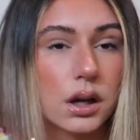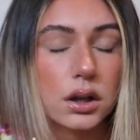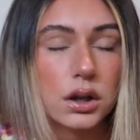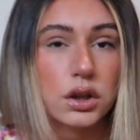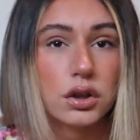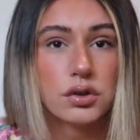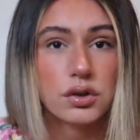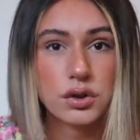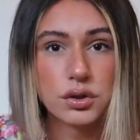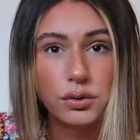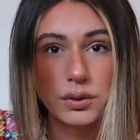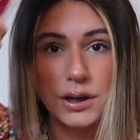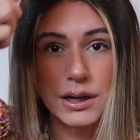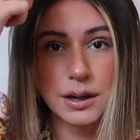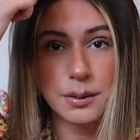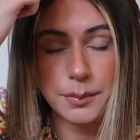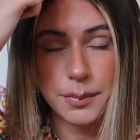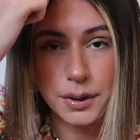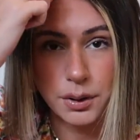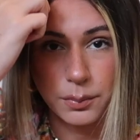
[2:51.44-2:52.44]
you do need
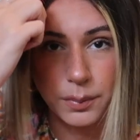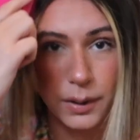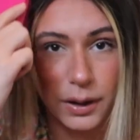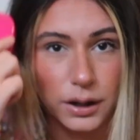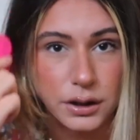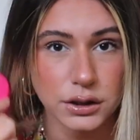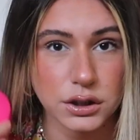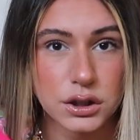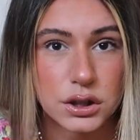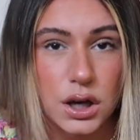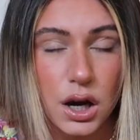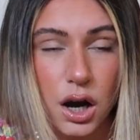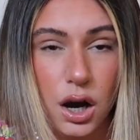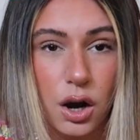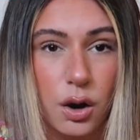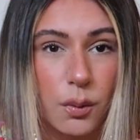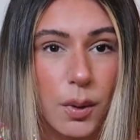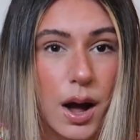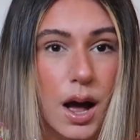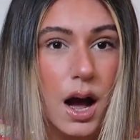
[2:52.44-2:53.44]
a middle part.
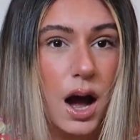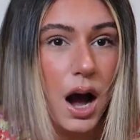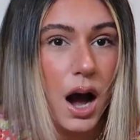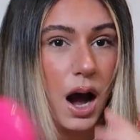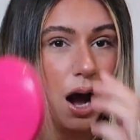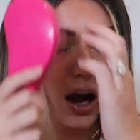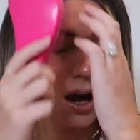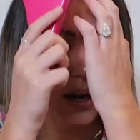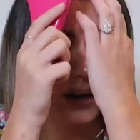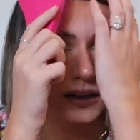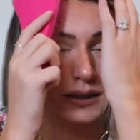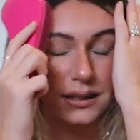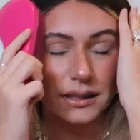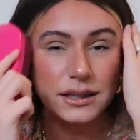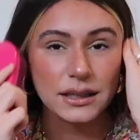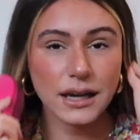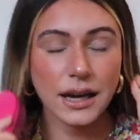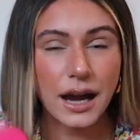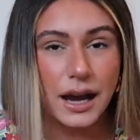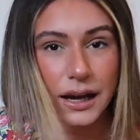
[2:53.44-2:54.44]
So
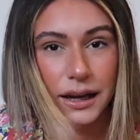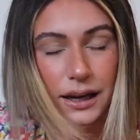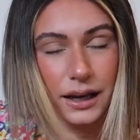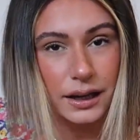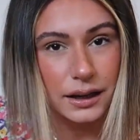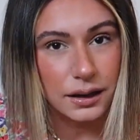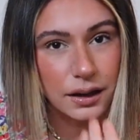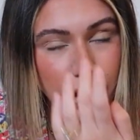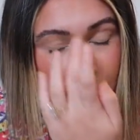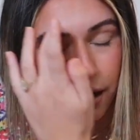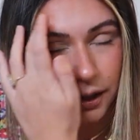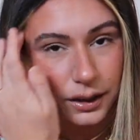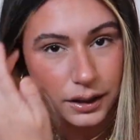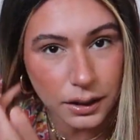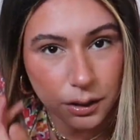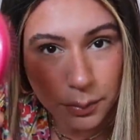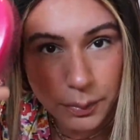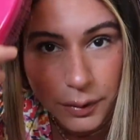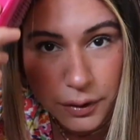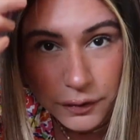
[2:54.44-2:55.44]
honestly, I cannot
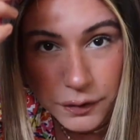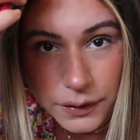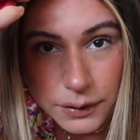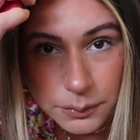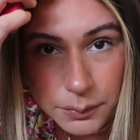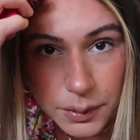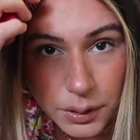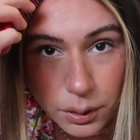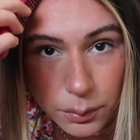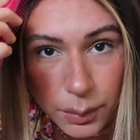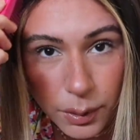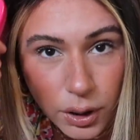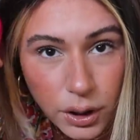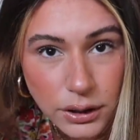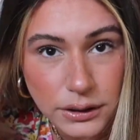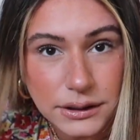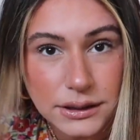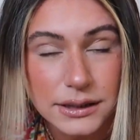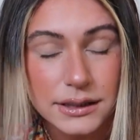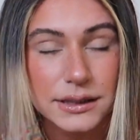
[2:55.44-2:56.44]
get a perfect middle
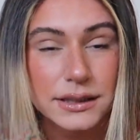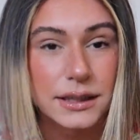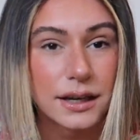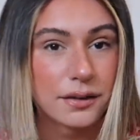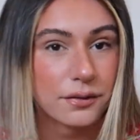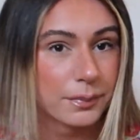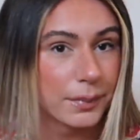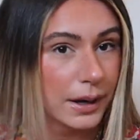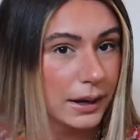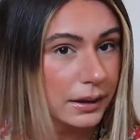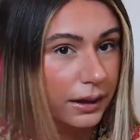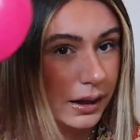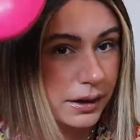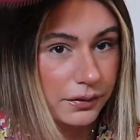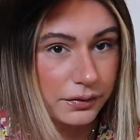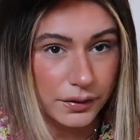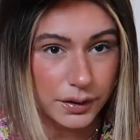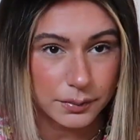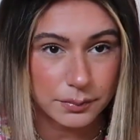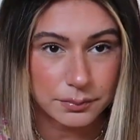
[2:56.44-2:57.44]
part to save my
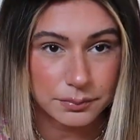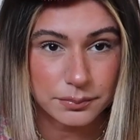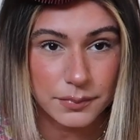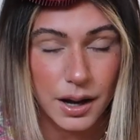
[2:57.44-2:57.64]
life. I